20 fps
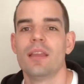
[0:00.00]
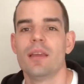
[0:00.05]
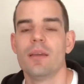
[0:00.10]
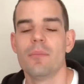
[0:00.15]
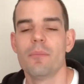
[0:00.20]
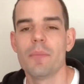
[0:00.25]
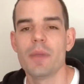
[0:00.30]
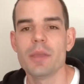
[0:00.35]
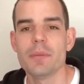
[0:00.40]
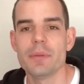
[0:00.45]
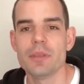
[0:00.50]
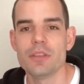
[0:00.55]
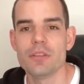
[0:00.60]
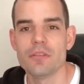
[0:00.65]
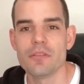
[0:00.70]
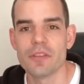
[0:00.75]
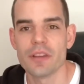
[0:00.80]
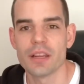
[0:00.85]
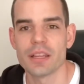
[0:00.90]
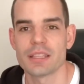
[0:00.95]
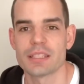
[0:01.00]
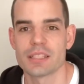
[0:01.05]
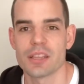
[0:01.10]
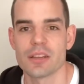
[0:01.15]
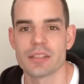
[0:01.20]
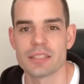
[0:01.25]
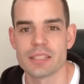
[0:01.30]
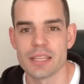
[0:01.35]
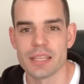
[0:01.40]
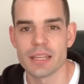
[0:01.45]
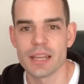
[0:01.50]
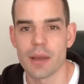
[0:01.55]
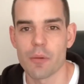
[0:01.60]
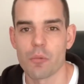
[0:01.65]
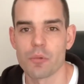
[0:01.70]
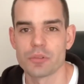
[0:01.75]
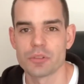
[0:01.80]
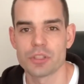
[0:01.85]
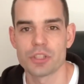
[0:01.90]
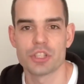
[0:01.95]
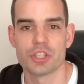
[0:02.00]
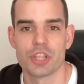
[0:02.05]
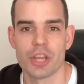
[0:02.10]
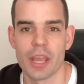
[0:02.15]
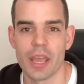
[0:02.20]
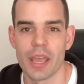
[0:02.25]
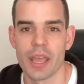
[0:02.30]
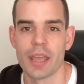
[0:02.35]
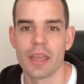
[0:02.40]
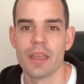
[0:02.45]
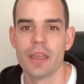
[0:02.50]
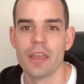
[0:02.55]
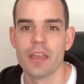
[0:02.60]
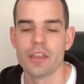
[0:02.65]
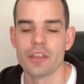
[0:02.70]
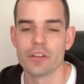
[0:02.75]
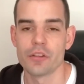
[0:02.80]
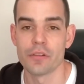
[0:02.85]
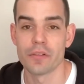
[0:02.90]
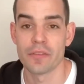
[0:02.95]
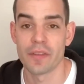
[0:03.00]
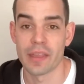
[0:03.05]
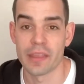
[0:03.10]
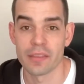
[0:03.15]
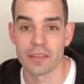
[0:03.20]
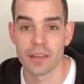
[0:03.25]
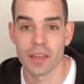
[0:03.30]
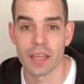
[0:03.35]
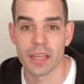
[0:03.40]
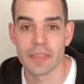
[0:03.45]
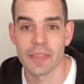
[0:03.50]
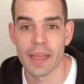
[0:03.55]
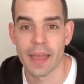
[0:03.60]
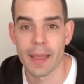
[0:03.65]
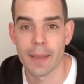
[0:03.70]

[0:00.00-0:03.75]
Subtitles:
Maybe you feel excited and want to share your faith like that.